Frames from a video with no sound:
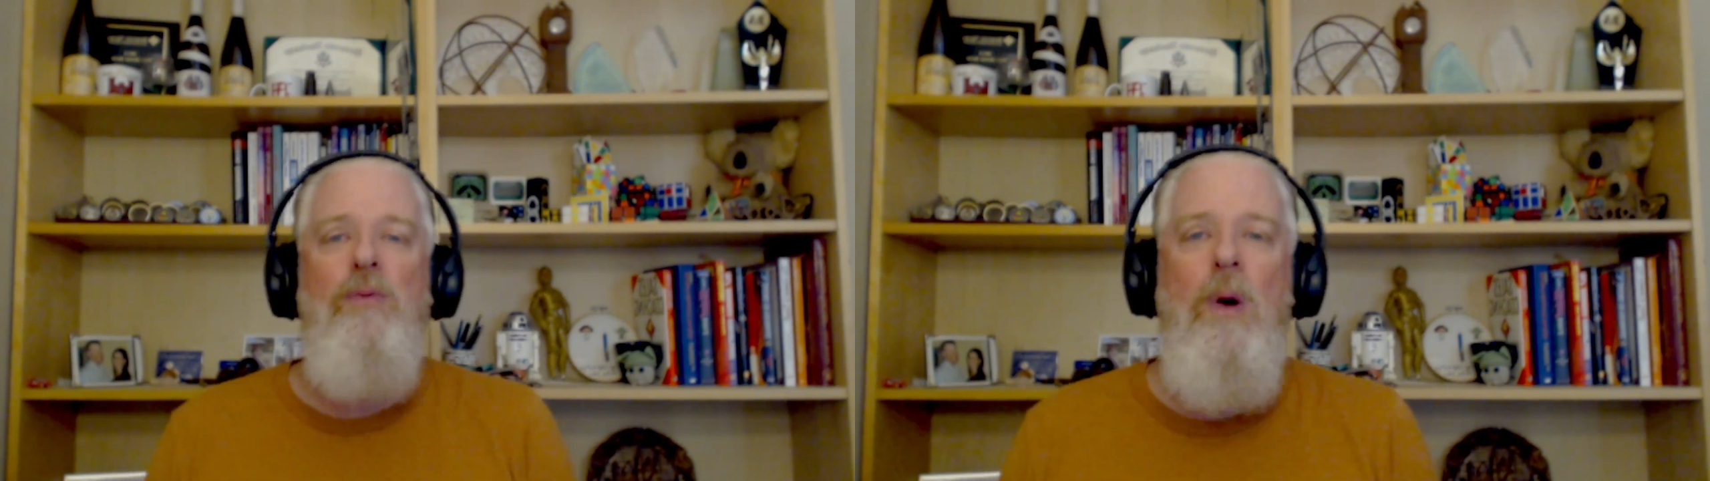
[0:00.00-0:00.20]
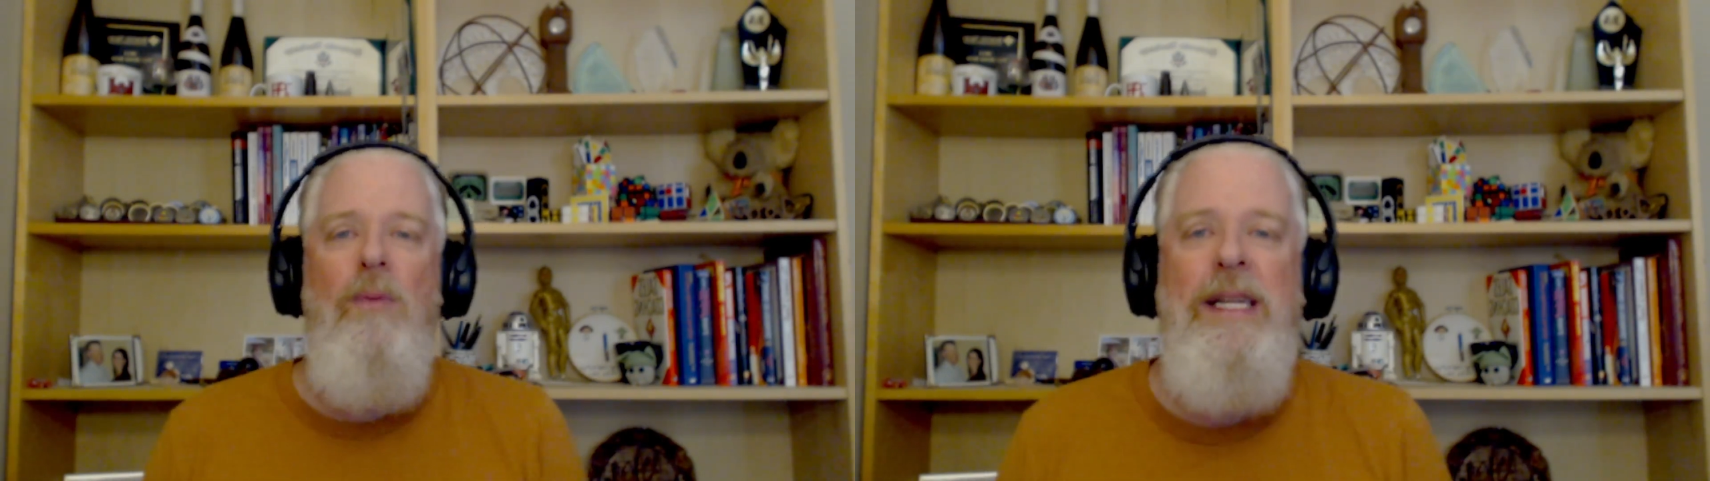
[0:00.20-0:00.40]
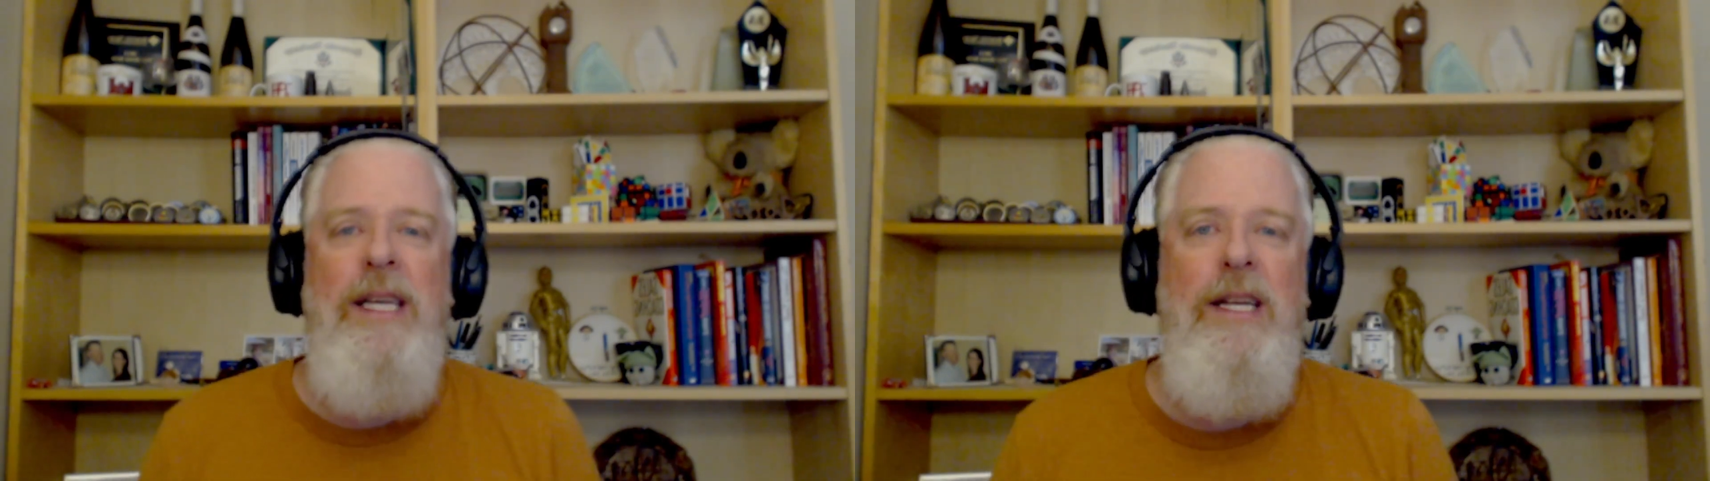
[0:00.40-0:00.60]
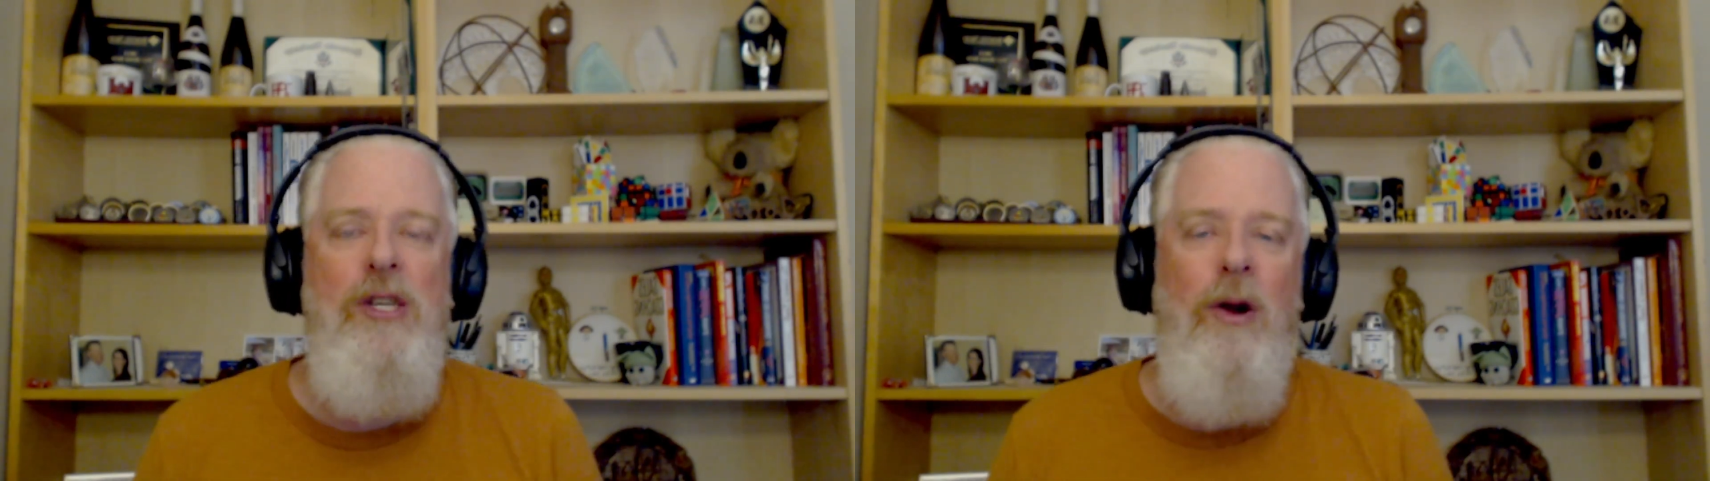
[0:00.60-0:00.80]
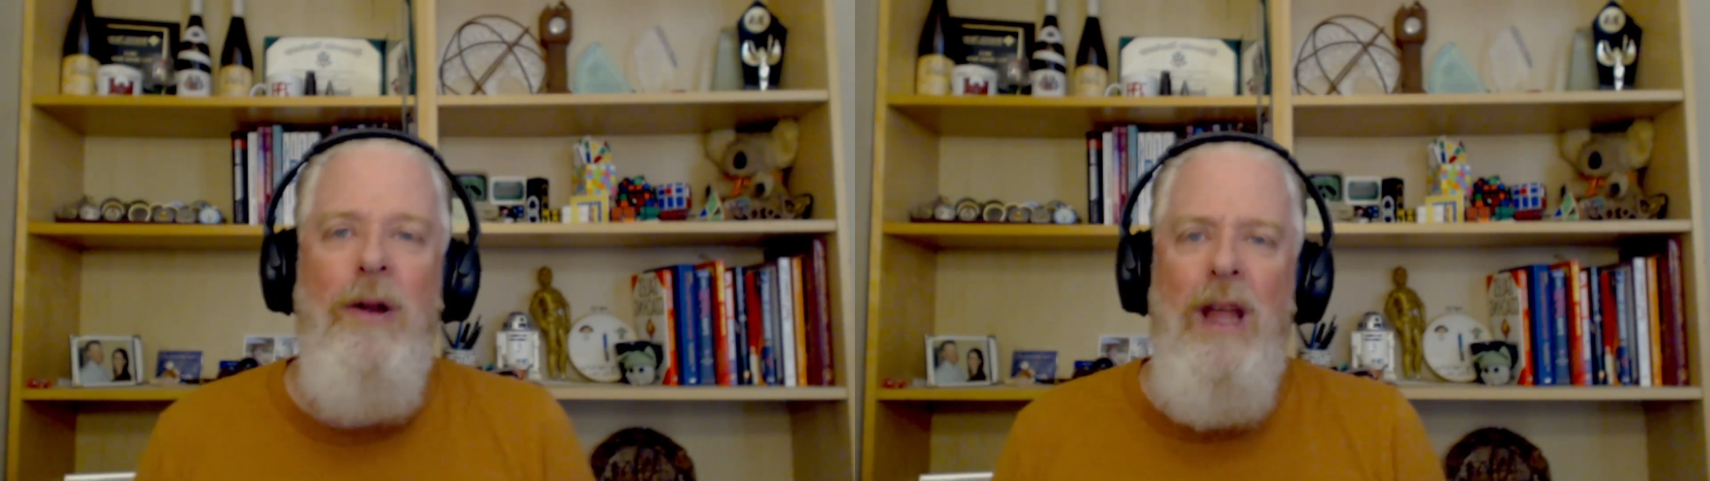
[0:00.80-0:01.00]
what we teach
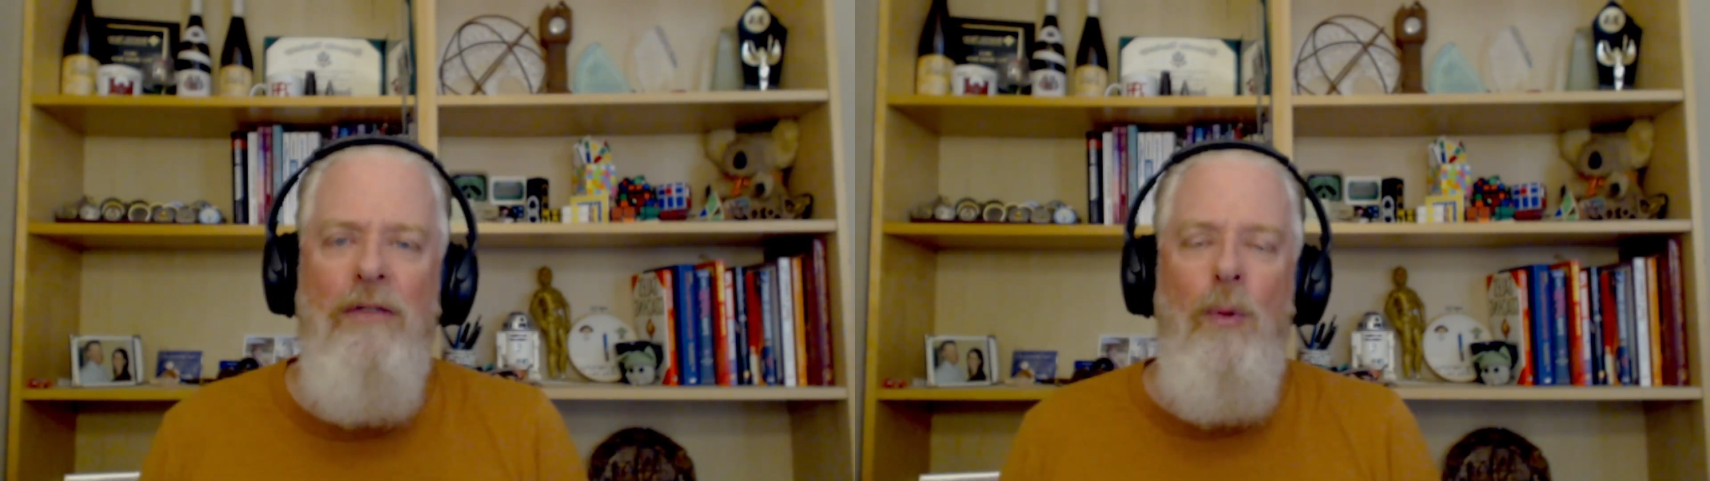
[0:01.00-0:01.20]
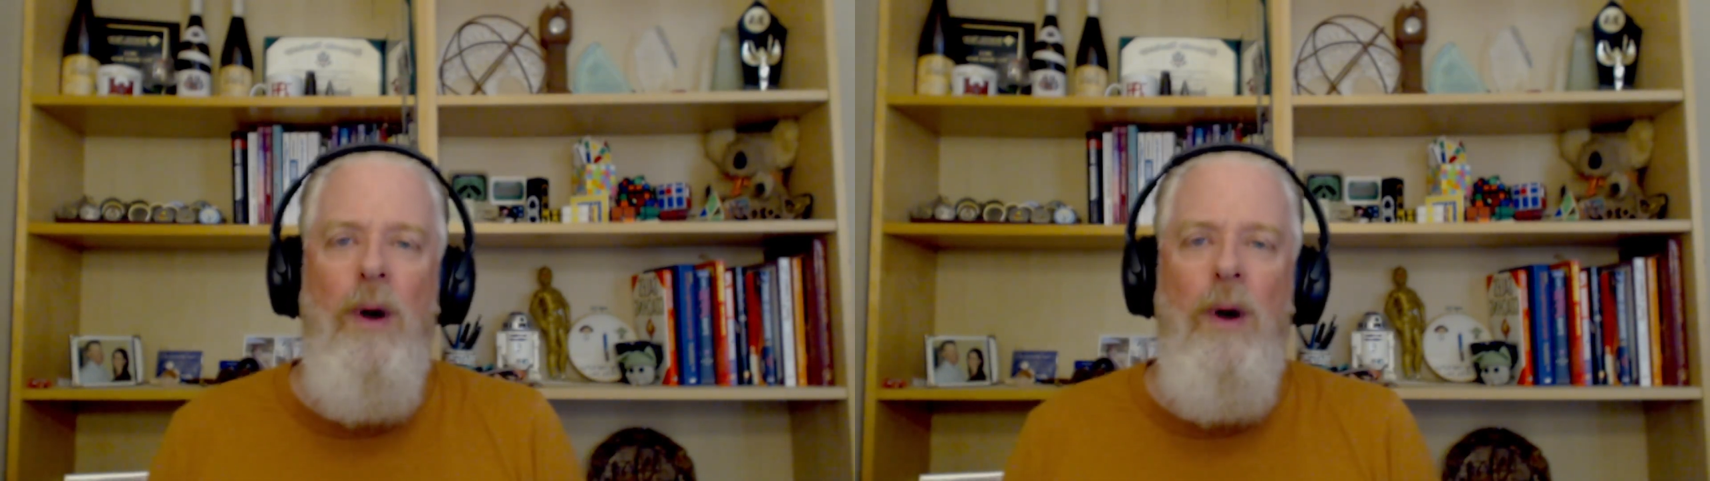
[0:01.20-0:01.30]
in our level